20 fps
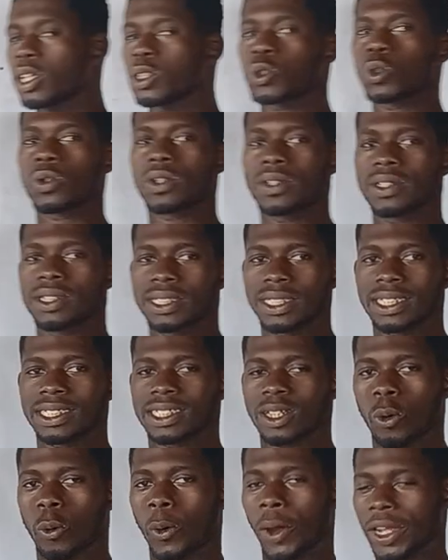so this is the
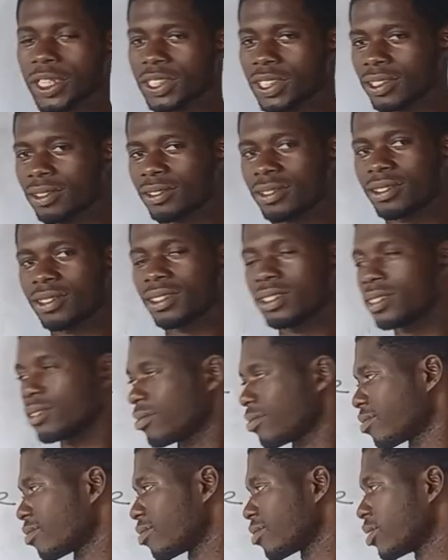question.
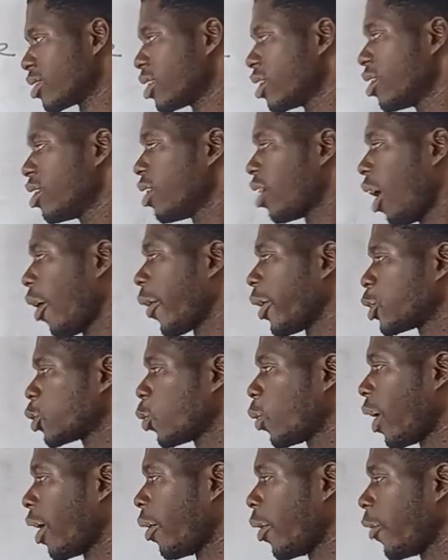Okay, so
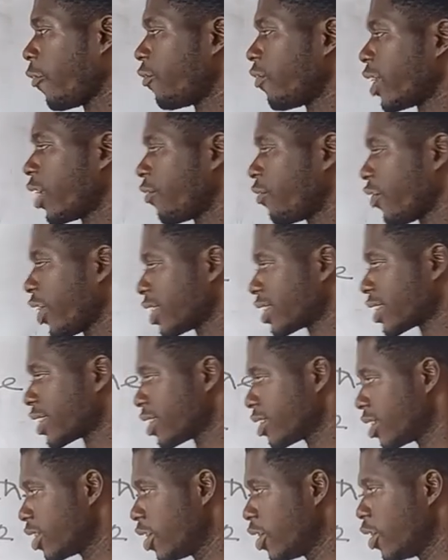for the first
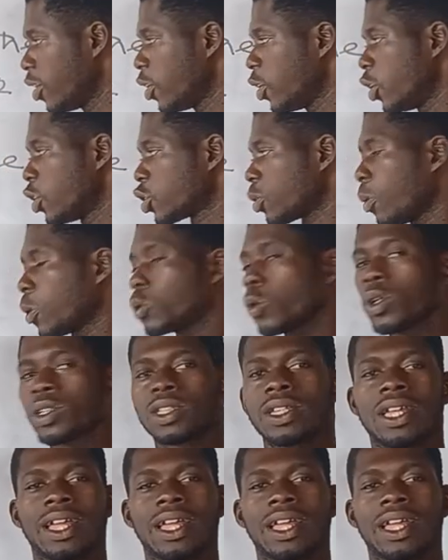thing, suppose what?